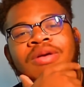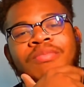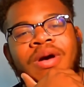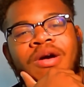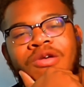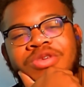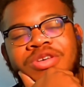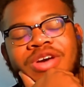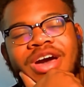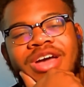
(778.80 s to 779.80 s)
My
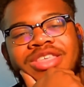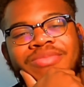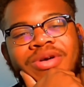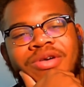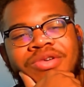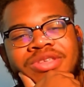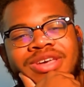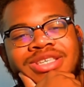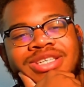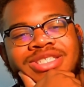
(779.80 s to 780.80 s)
only, I think my only thing
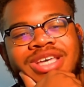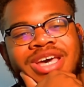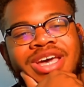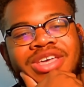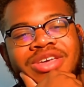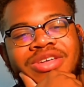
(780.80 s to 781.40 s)
is that, you know,